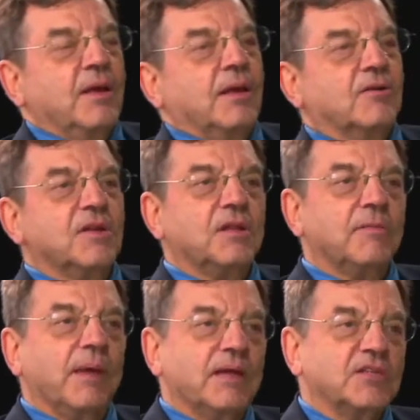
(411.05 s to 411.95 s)
Now, just
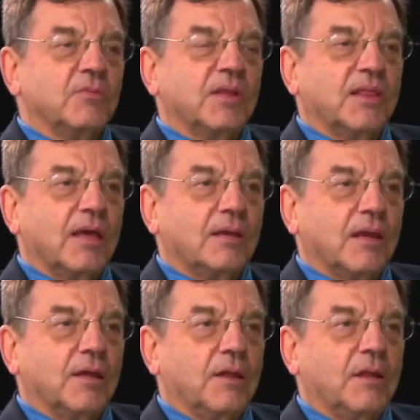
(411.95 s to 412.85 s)
imagine what that
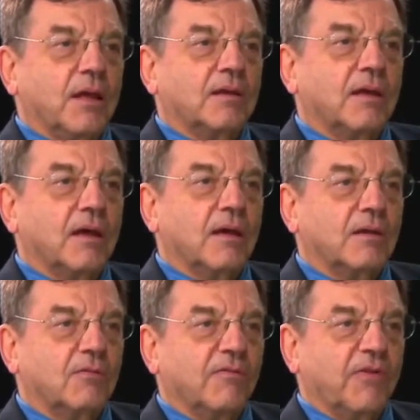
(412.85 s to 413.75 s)
does
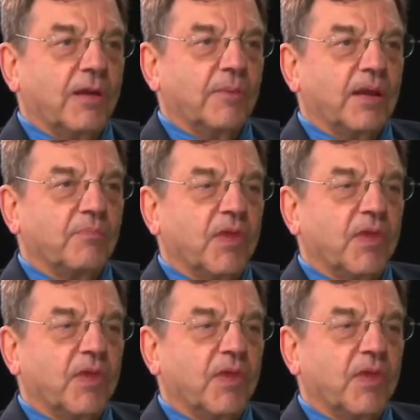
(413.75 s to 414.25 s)
to a family.